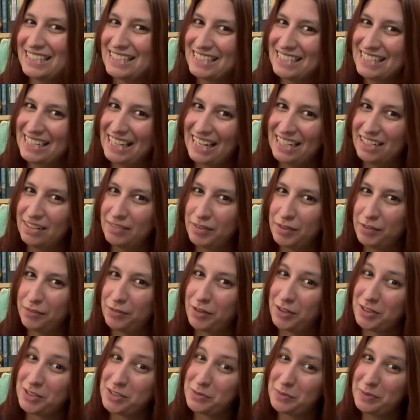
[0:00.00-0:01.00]
the end of the
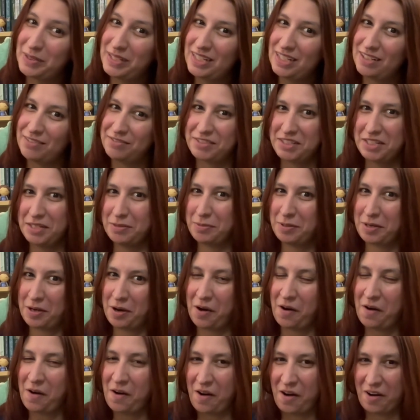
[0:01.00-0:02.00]
first week of
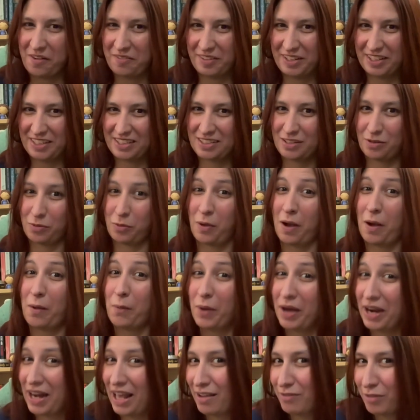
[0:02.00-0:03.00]
TBR Harvest.
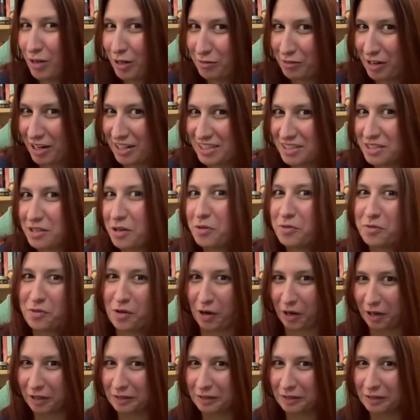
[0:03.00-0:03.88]
What have I read so far?